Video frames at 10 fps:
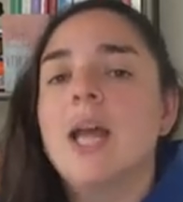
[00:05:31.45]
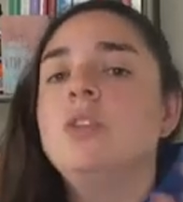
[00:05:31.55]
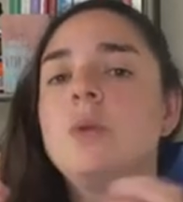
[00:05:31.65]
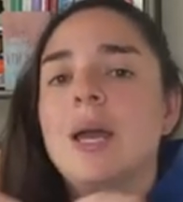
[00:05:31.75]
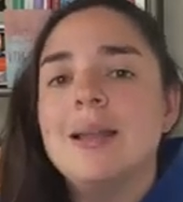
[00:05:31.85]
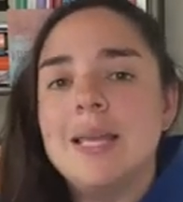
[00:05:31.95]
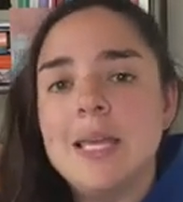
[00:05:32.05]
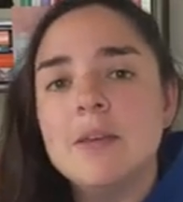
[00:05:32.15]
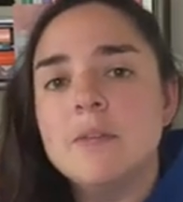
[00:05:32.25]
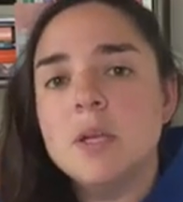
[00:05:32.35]
and you get
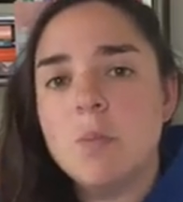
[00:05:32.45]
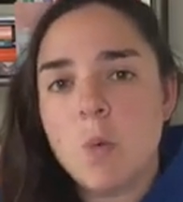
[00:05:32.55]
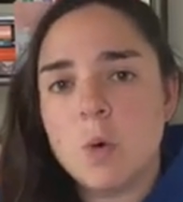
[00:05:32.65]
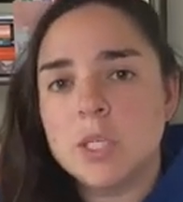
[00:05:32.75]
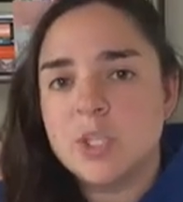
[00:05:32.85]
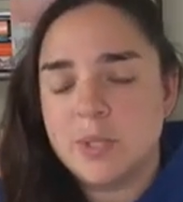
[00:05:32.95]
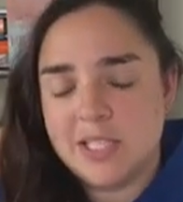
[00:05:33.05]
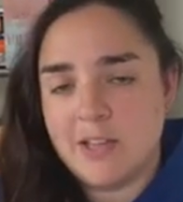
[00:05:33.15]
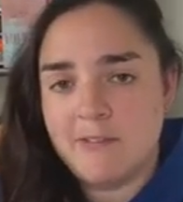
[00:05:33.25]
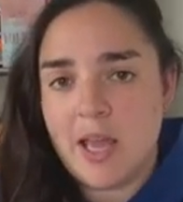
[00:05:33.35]
even more
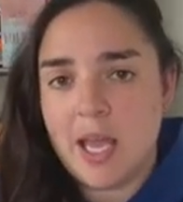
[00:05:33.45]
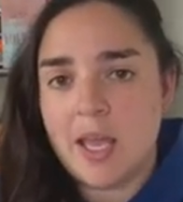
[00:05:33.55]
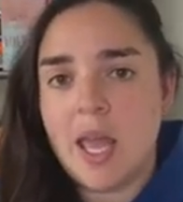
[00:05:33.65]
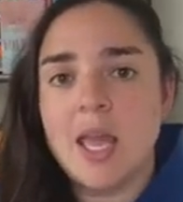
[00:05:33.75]
specific